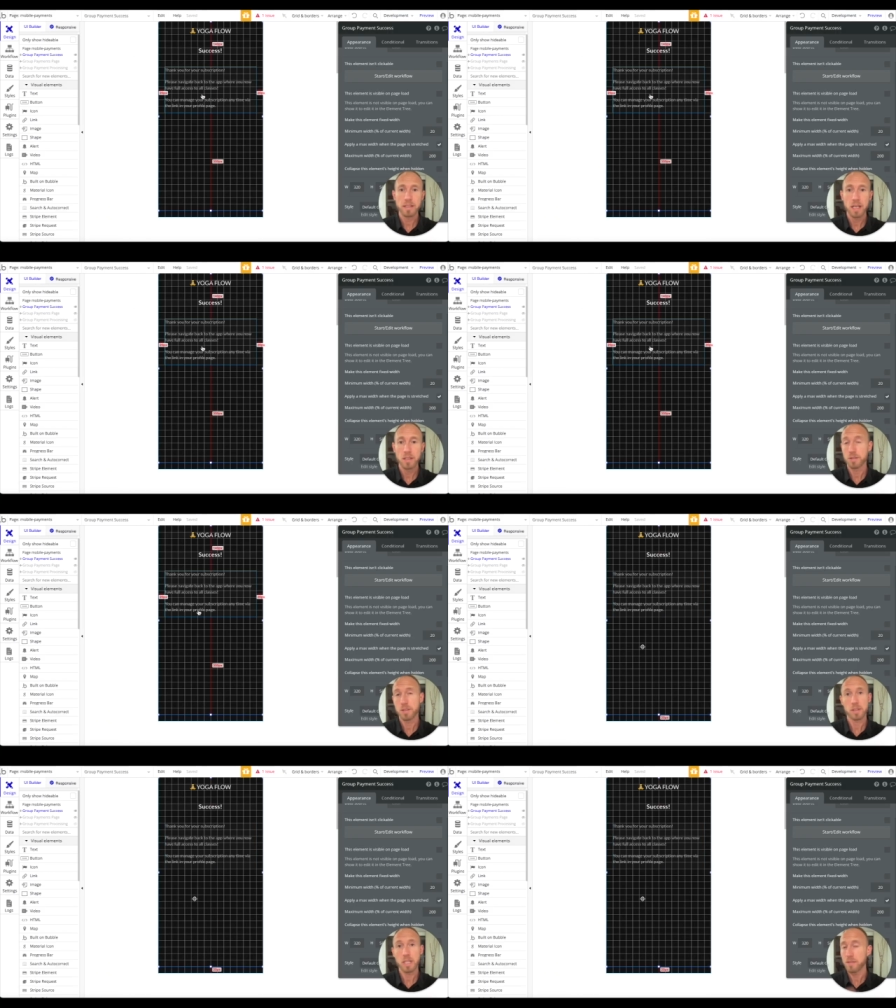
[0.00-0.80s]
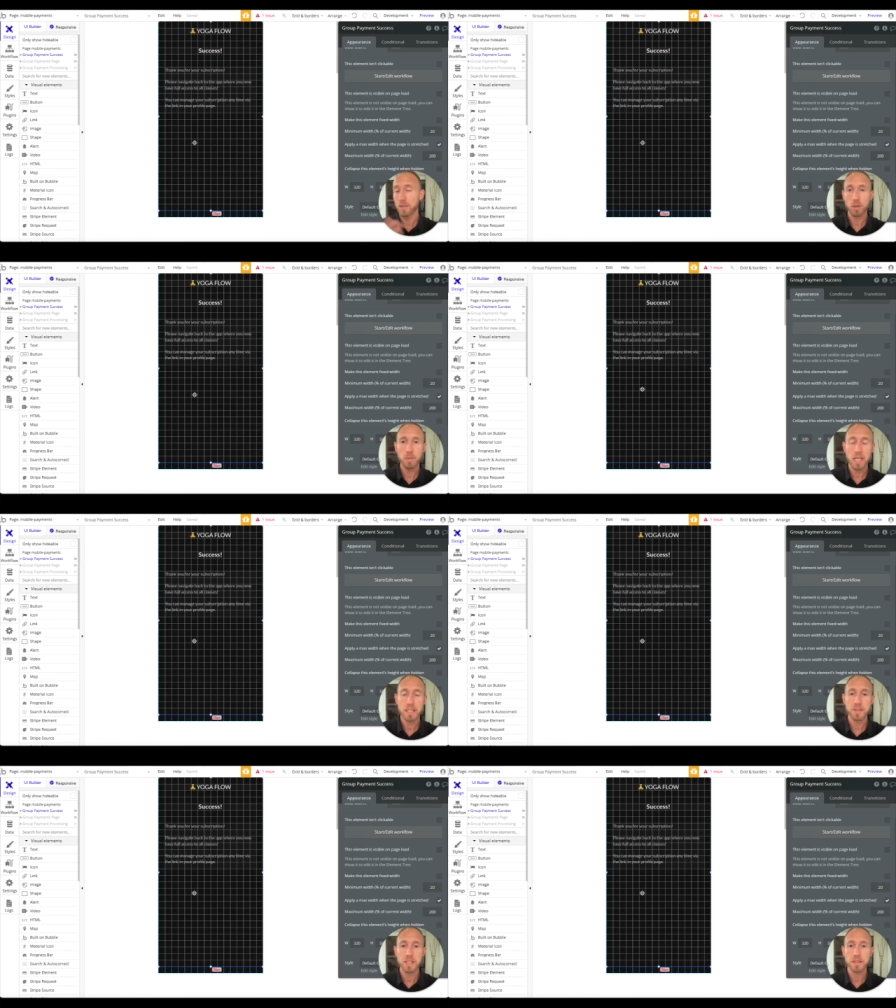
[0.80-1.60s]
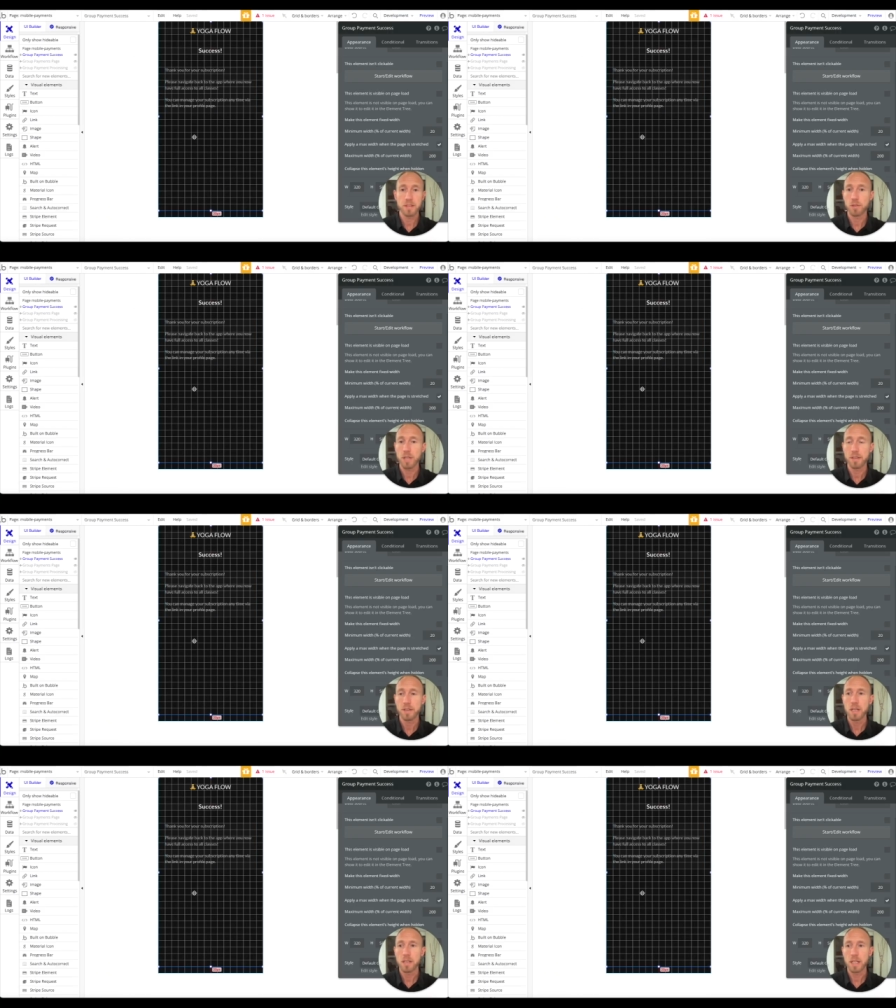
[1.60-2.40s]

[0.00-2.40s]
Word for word: just a kind of a look behind the scenes. I know not not